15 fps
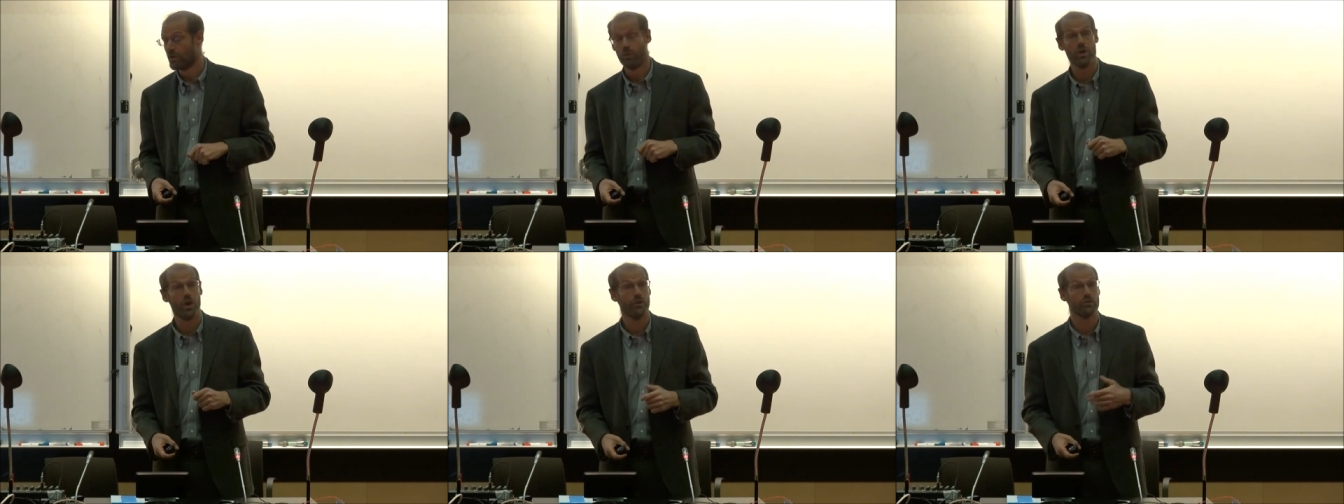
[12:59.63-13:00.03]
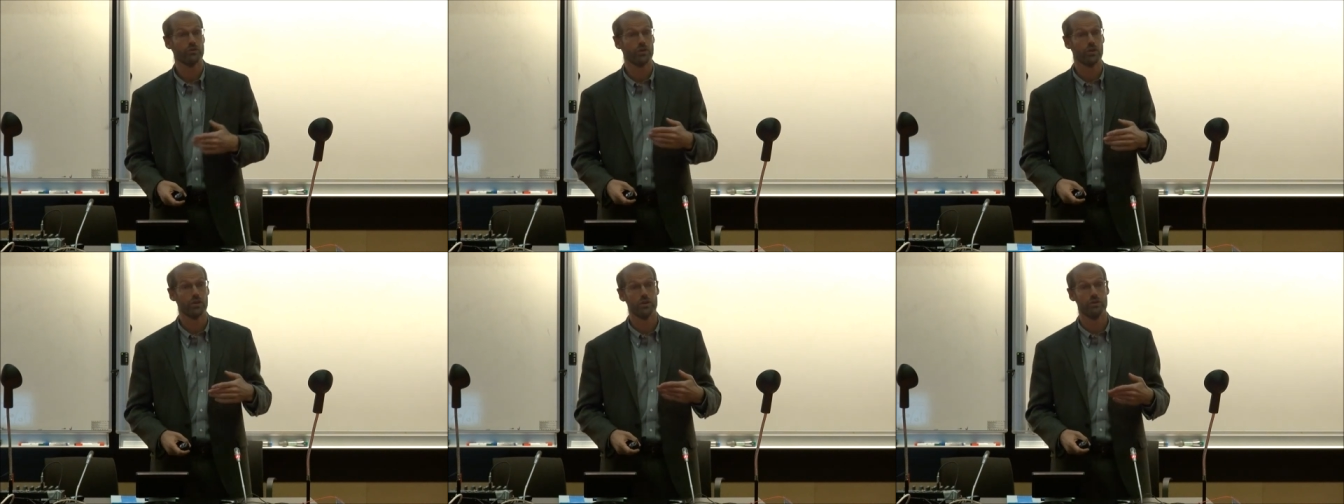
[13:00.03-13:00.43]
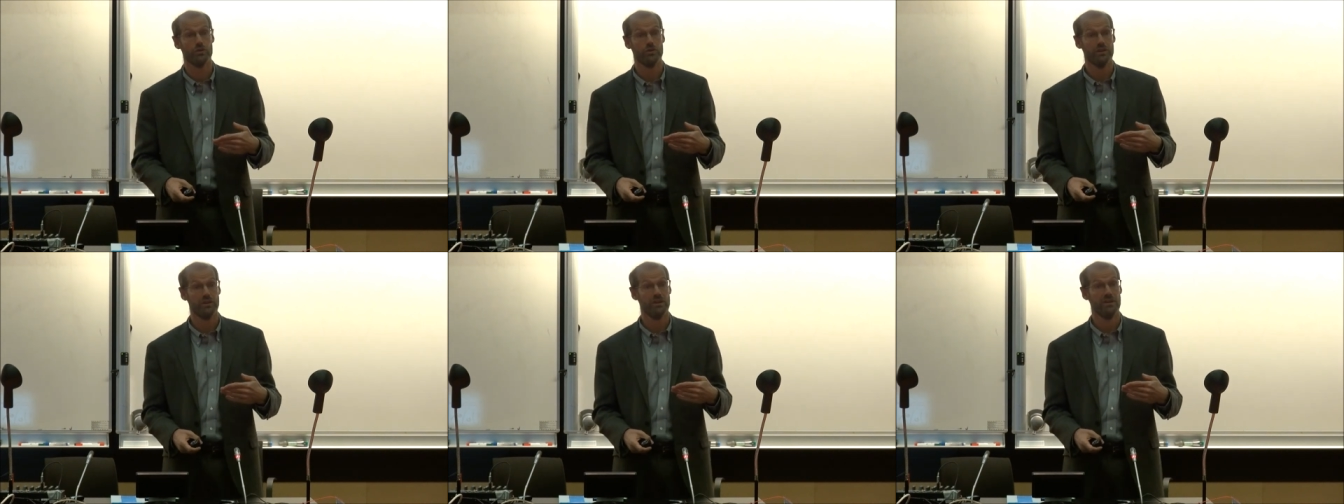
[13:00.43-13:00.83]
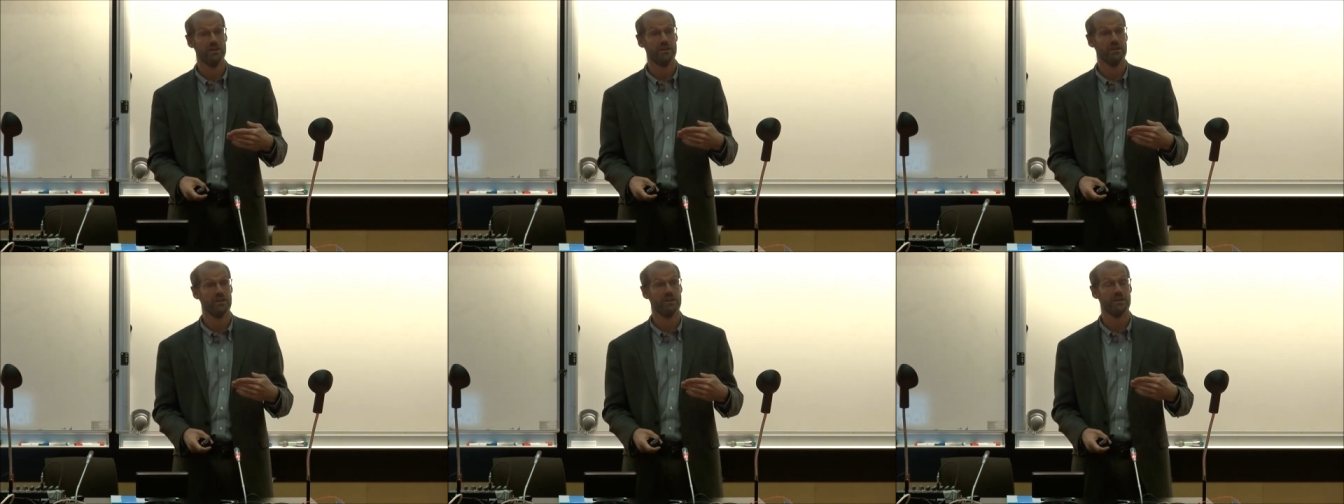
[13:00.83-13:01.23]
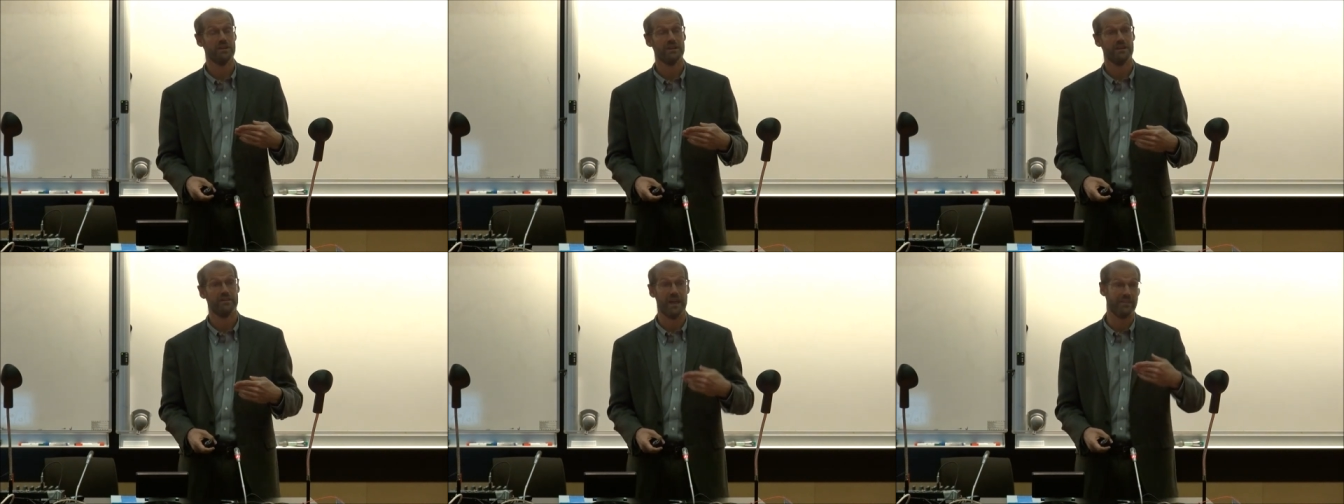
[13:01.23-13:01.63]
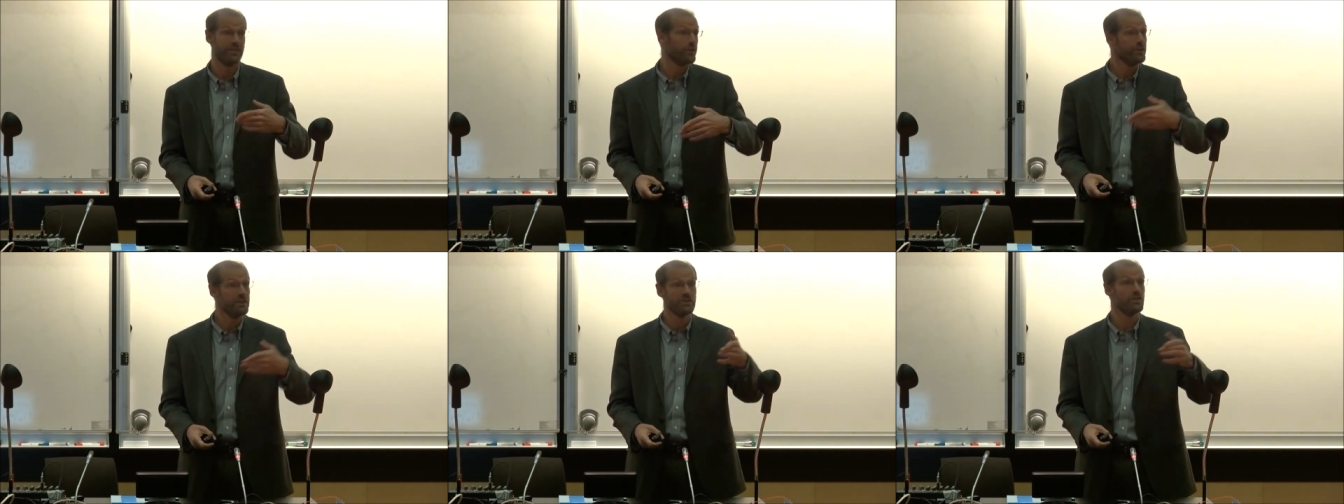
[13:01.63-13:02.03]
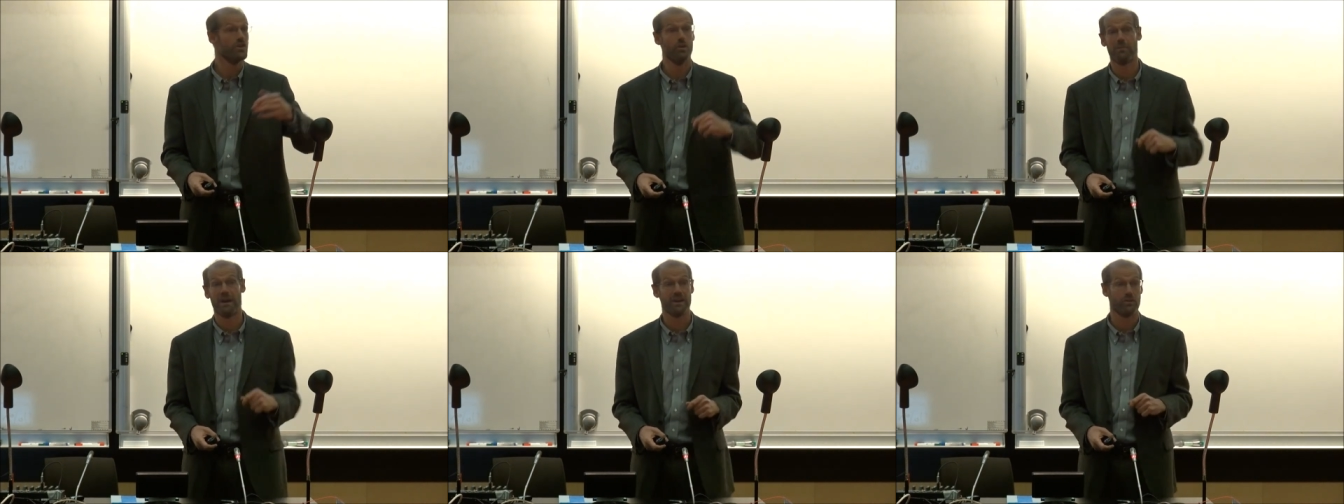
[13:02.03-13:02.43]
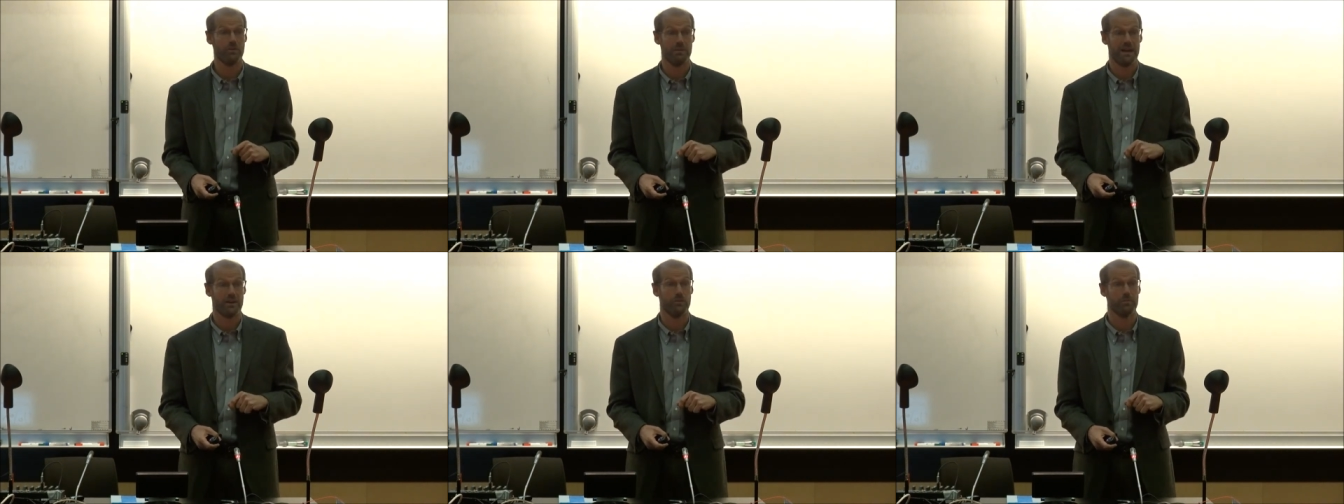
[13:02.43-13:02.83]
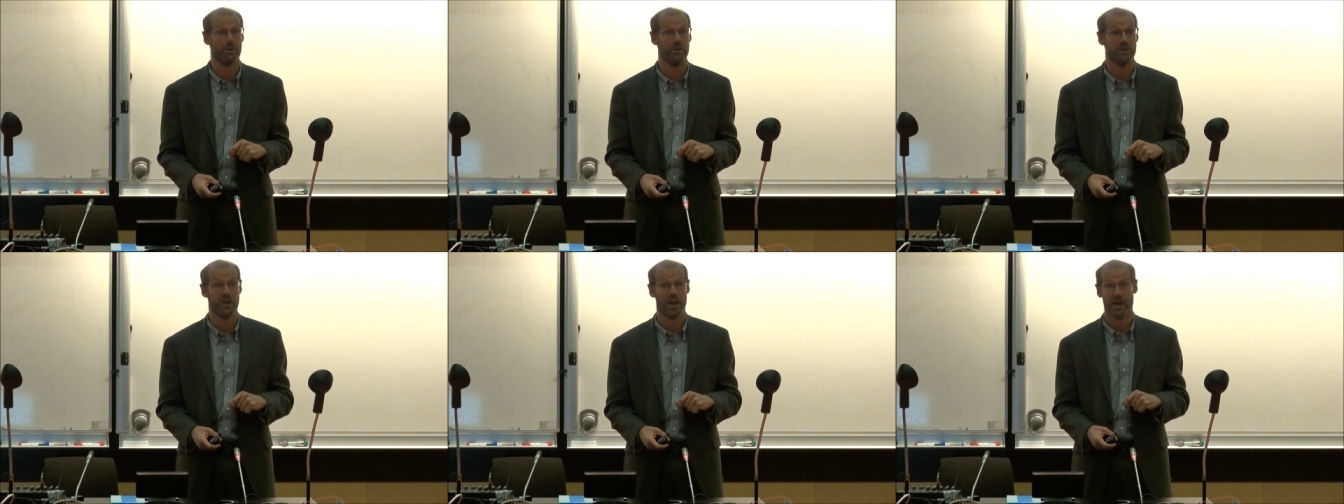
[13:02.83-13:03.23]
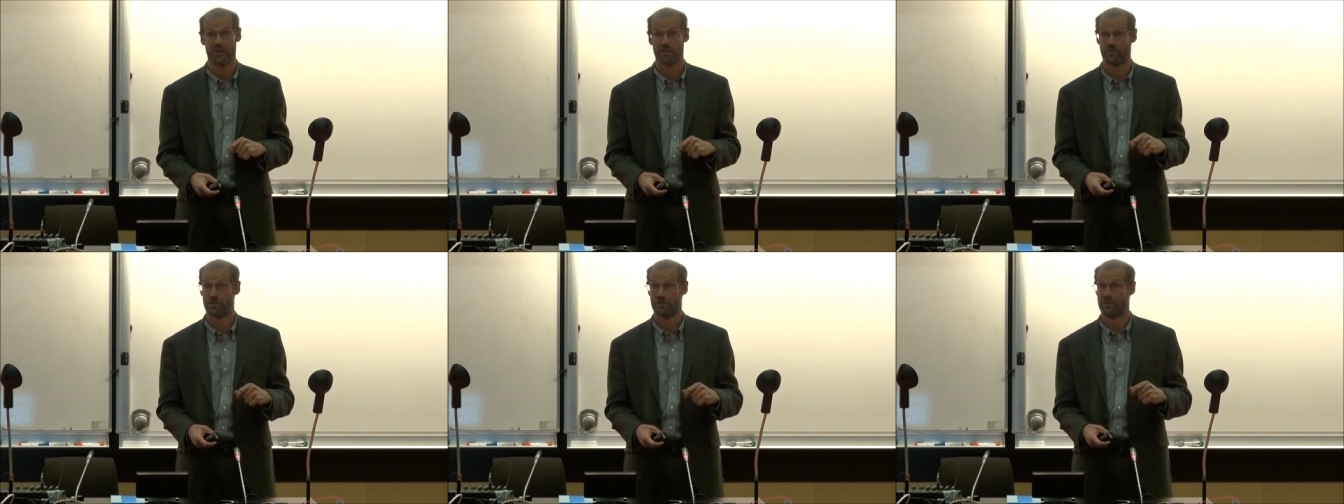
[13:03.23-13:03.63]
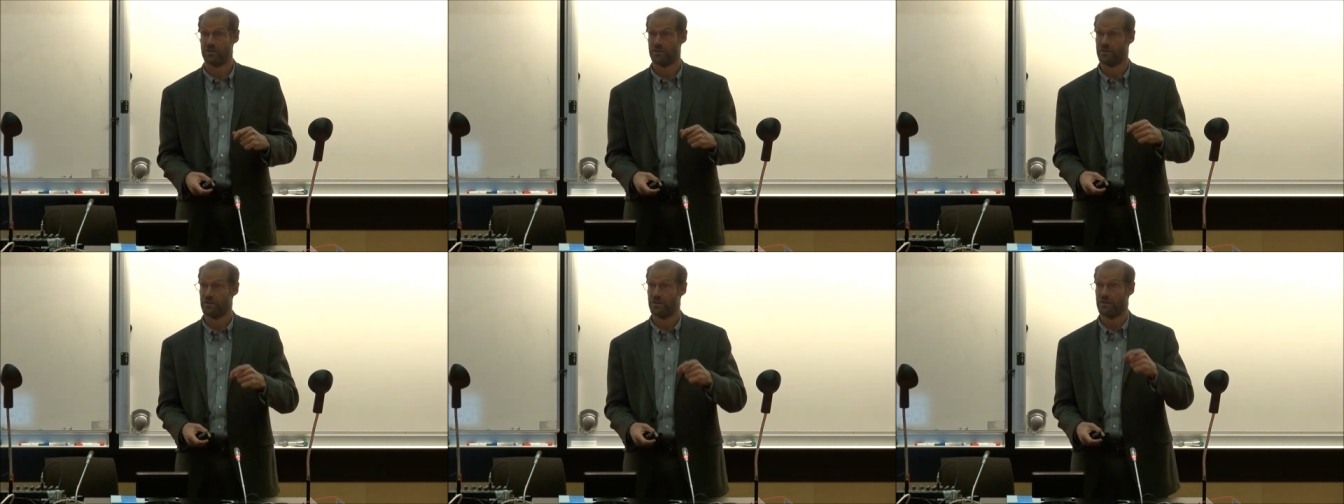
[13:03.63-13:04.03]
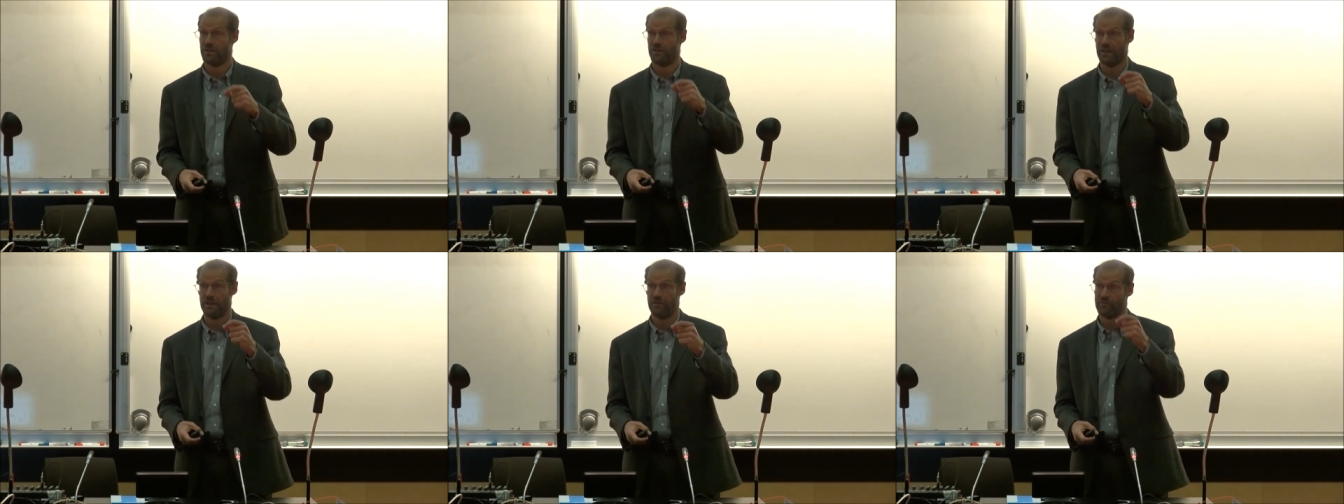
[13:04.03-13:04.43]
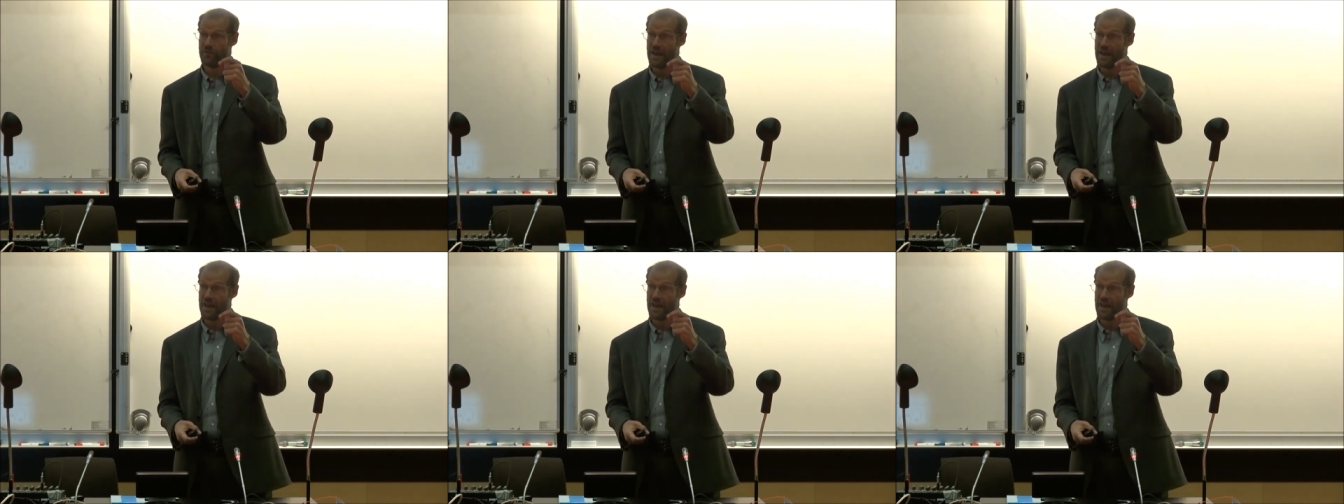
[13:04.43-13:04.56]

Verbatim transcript: We also conclude that there is no micro-macro paradox, that in